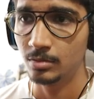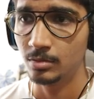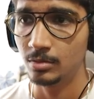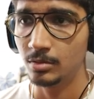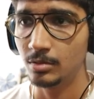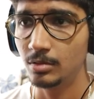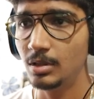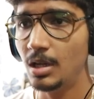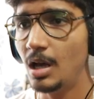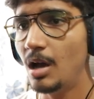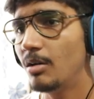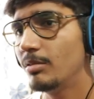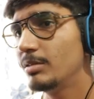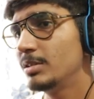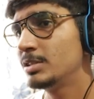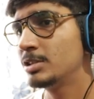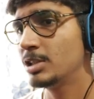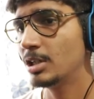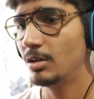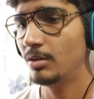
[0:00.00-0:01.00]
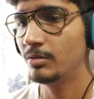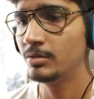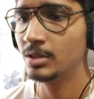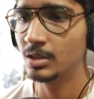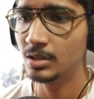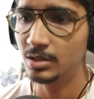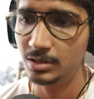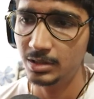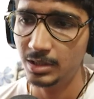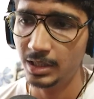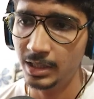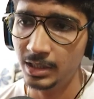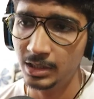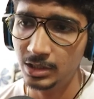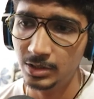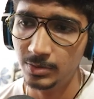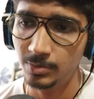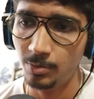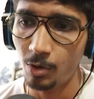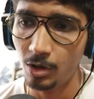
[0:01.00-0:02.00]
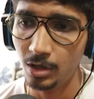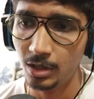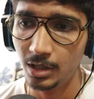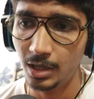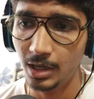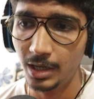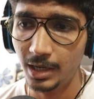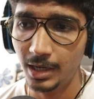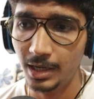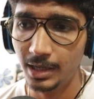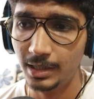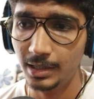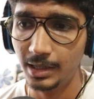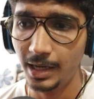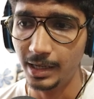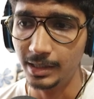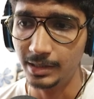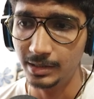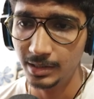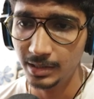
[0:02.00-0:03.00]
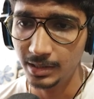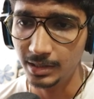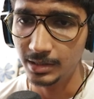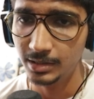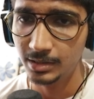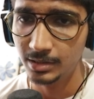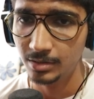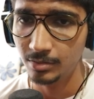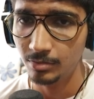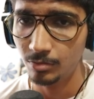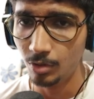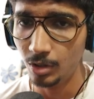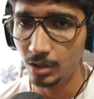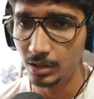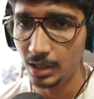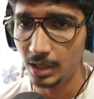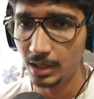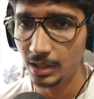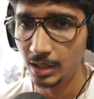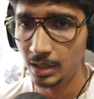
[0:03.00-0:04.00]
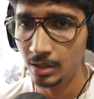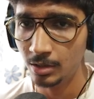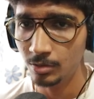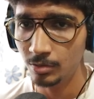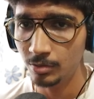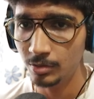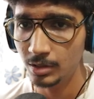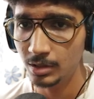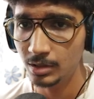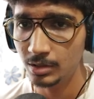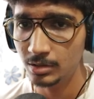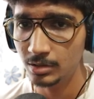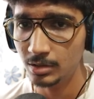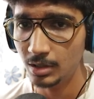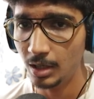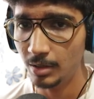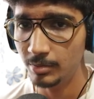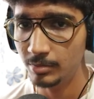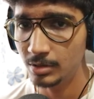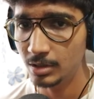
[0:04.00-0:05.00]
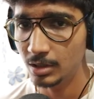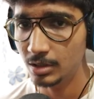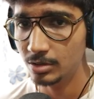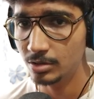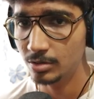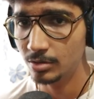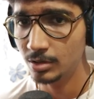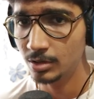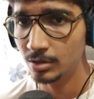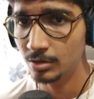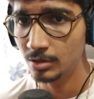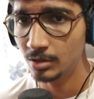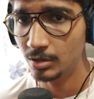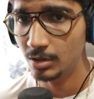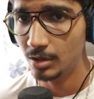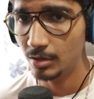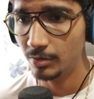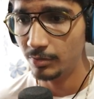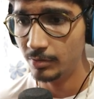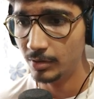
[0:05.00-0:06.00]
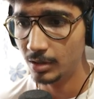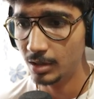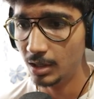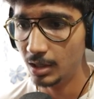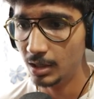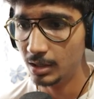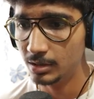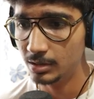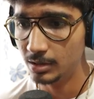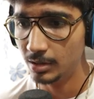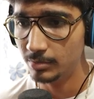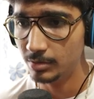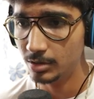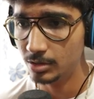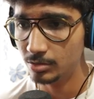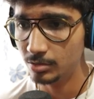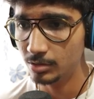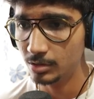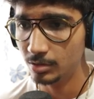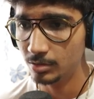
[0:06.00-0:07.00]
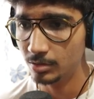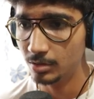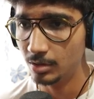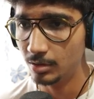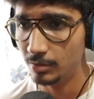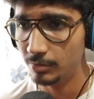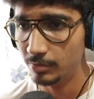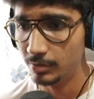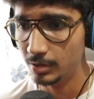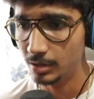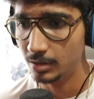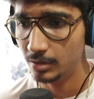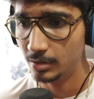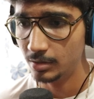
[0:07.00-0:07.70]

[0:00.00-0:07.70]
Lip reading: Now instead of just saying spoiler ahead like this, what I can do is I'm just showing you in the rough way, guys. I'm just showing you the rough way.